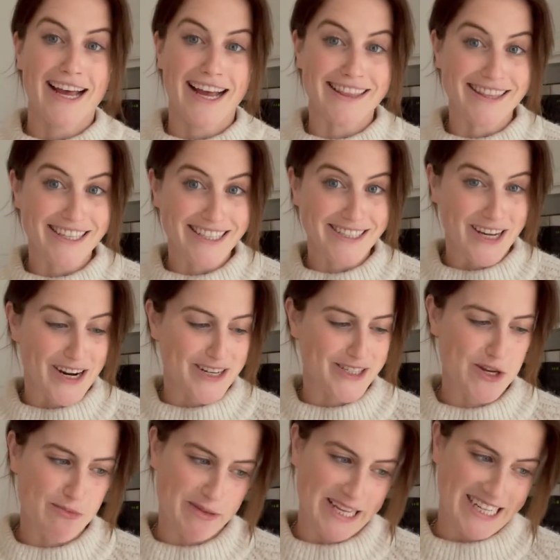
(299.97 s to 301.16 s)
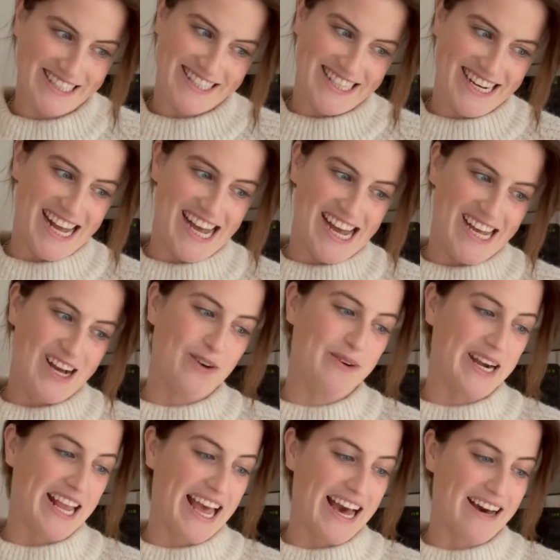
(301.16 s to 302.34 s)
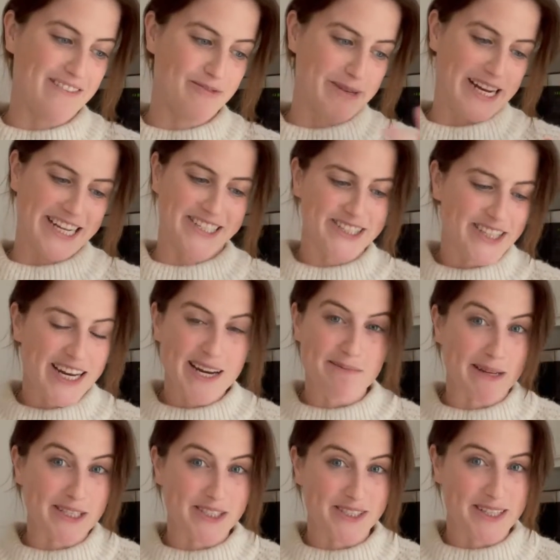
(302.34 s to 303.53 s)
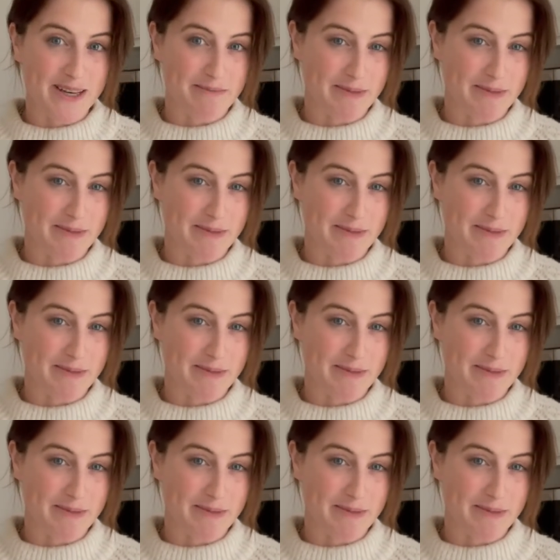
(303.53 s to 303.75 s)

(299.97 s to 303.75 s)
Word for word: And these are two plants that I already have, but I just thought I'd mention them